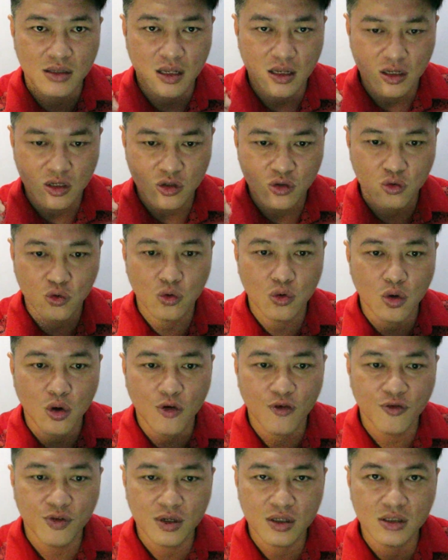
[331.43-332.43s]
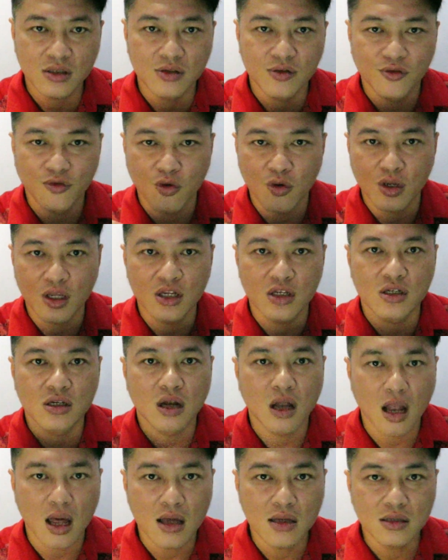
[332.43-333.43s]
that the school offers for each
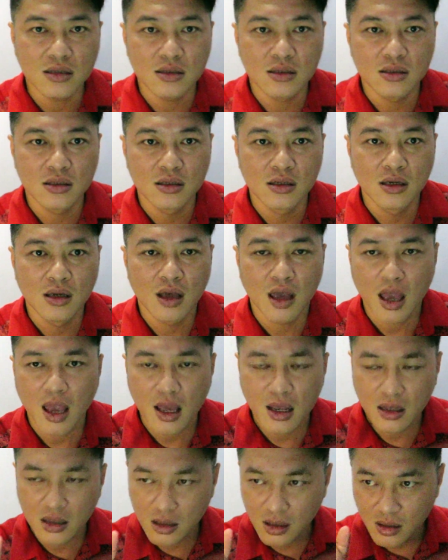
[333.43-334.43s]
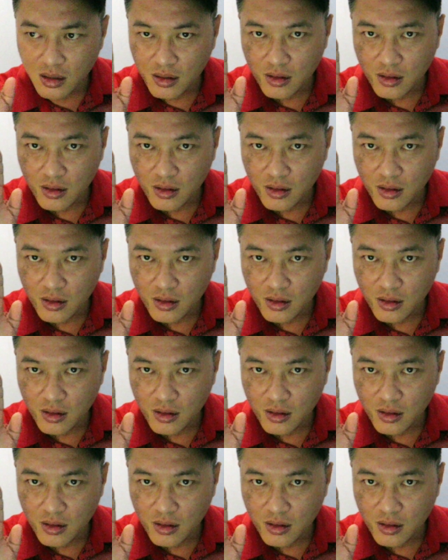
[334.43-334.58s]
class and